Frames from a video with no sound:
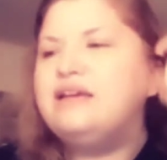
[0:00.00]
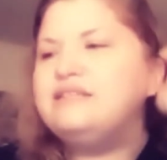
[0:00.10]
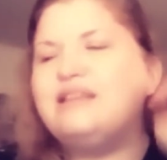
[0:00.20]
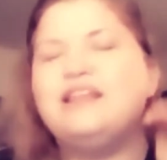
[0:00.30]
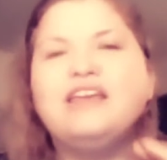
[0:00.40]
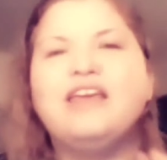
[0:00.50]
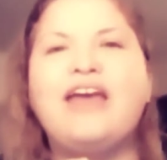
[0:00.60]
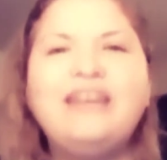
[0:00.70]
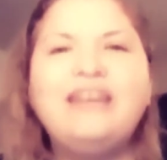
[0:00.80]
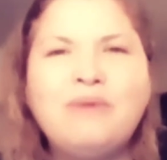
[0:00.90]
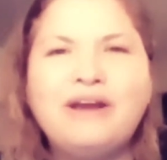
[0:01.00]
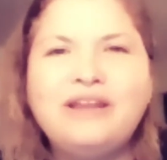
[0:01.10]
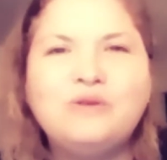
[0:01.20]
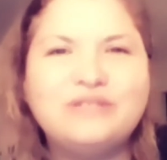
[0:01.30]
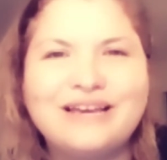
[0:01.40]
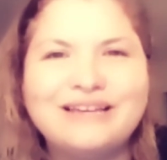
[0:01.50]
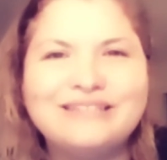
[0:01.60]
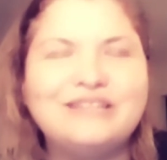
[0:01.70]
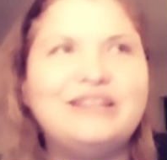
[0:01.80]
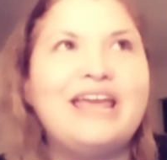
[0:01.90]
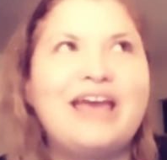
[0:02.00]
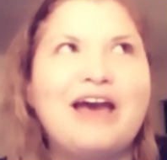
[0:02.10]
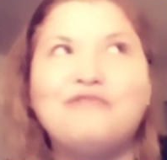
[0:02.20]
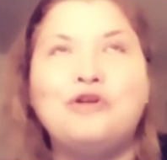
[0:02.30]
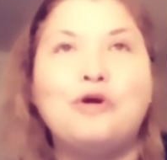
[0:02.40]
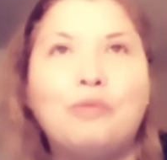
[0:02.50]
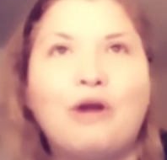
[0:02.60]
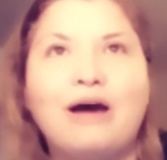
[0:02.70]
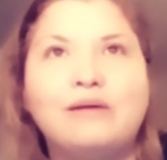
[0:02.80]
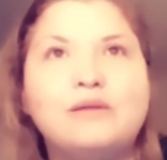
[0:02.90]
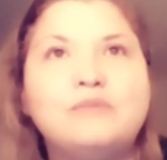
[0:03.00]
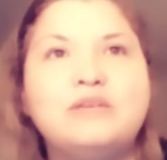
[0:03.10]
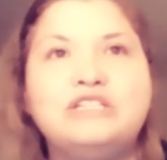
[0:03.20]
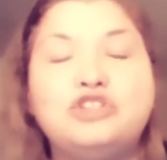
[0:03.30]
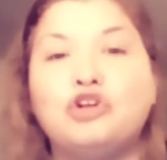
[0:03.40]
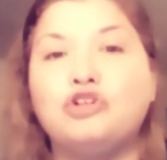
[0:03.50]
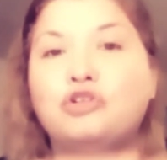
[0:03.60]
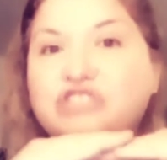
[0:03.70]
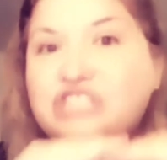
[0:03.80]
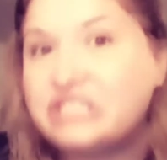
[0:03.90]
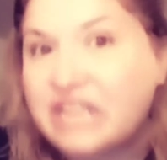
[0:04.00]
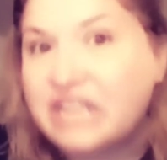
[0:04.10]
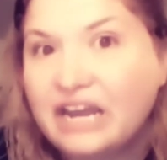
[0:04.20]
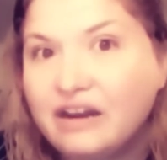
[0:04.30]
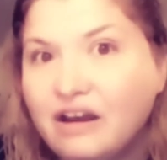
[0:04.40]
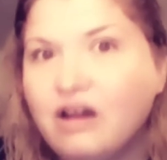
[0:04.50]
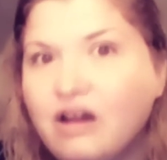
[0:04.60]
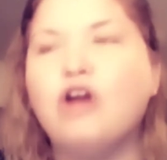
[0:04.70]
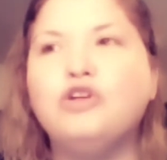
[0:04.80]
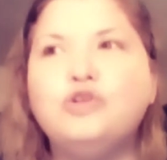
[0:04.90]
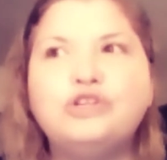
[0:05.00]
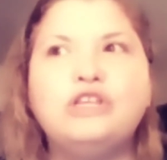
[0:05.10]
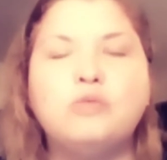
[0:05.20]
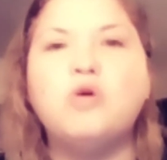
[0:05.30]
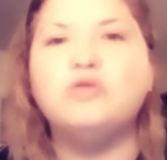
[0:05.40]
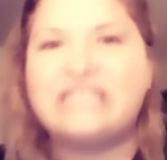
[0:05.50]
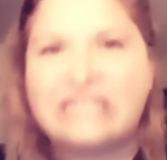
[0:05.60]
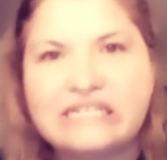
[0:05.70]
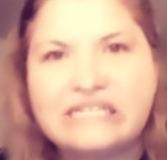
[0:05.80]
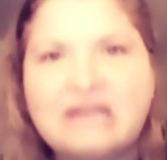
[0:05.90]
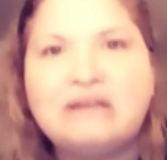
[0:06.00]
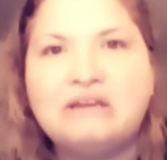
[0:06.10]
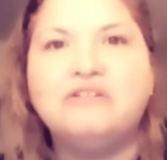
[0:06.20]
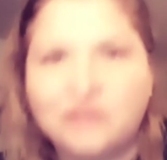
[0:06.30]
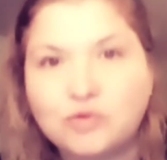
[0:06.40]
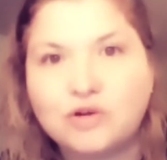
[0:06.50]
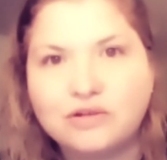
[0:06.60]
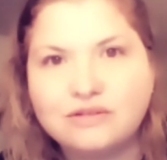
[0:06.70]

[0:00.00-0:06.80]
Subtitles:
is that like anybody who says that they have no problem and they're sane are usually the most insane individuals.